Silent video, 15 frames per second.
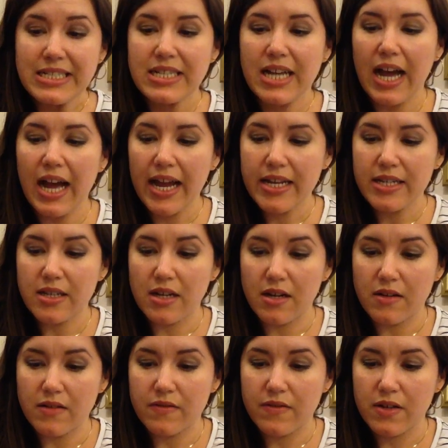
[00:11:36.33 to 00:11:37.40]
kind
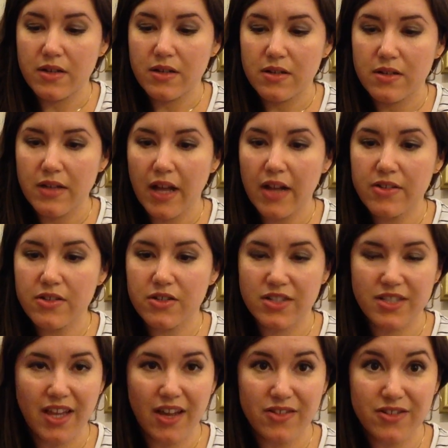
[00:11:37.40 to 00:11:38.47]
of
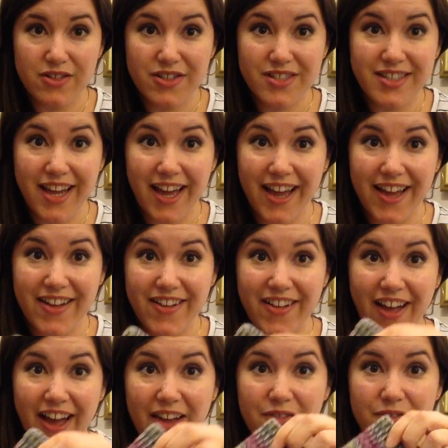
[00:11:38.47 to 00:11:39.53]
helter-skelter
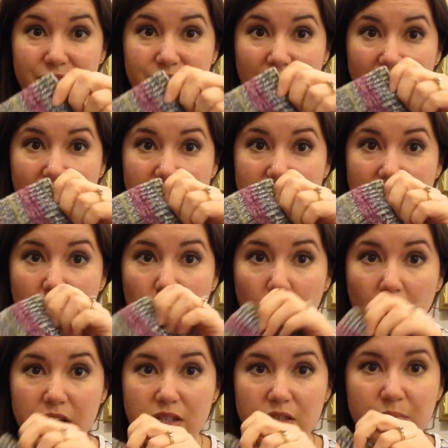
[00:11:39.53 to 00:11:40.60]
style. I
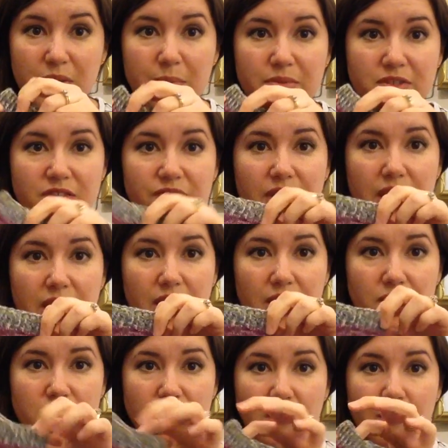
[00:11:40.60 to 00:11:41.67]
watched people's
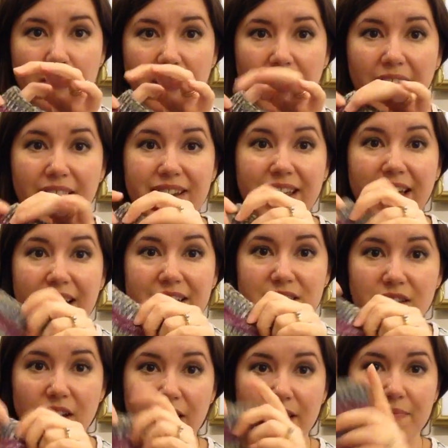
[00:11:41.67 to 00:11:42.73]
videos about how to
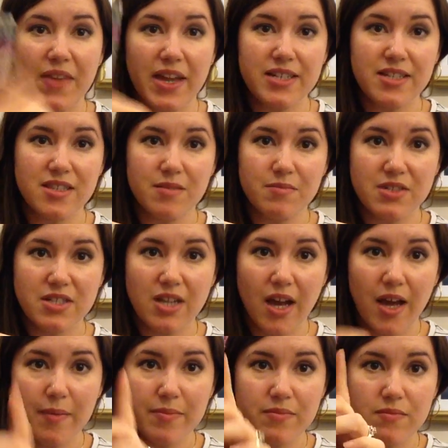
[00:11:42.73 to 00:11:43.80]
cast on. I did them
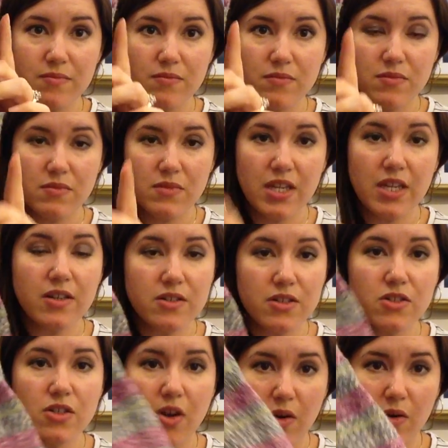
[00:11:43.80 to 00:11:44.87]
top, heel to
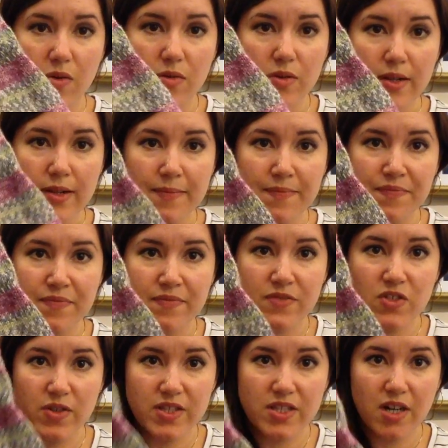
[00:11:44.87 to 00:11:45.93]
toe.
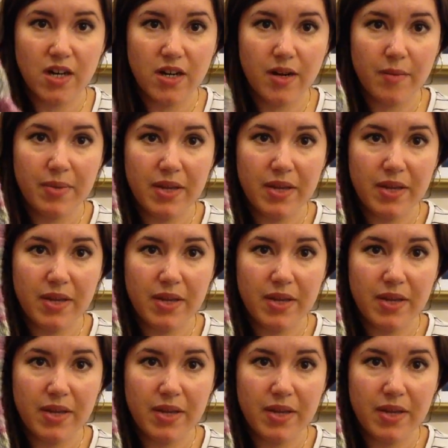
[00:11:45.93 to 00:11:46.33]
So I started up